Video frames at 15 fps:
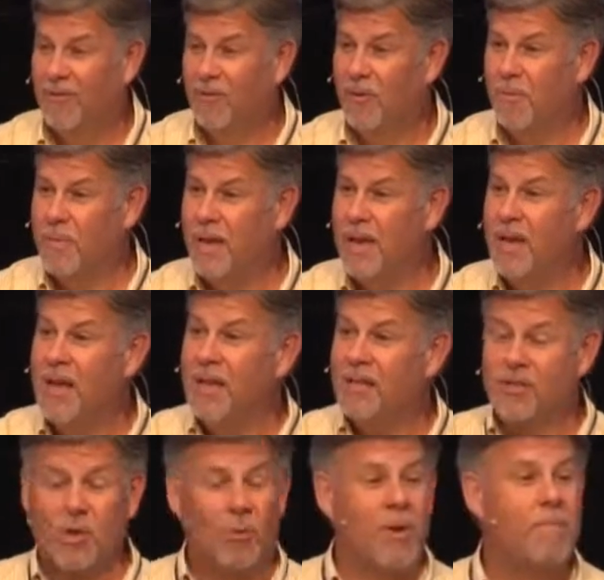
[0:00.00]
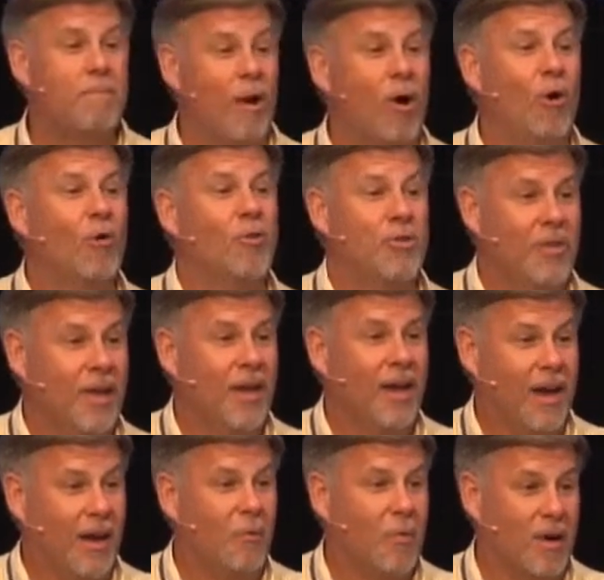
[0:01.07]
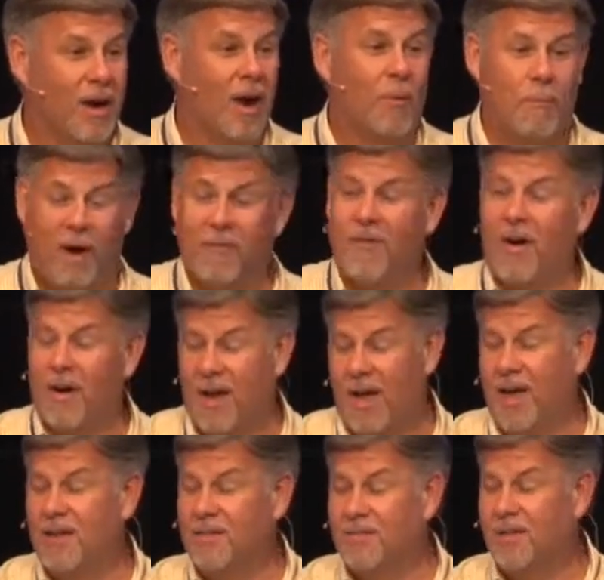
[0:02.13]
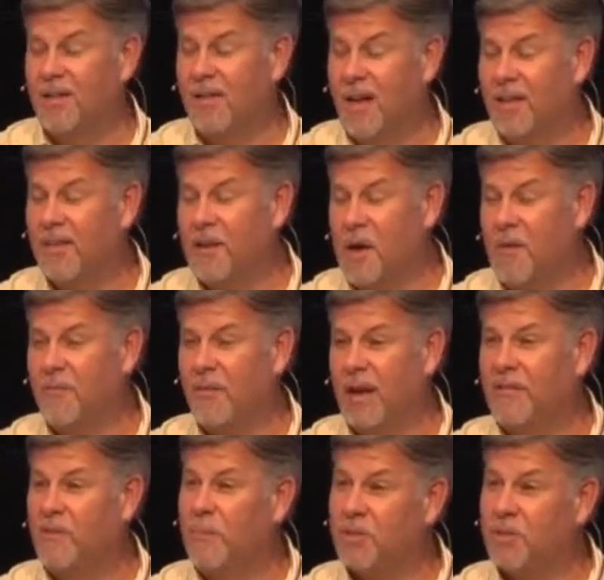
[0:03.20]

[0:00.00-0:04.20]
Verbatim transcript: for me. And so we both uh, were above our heads and, the comfort level.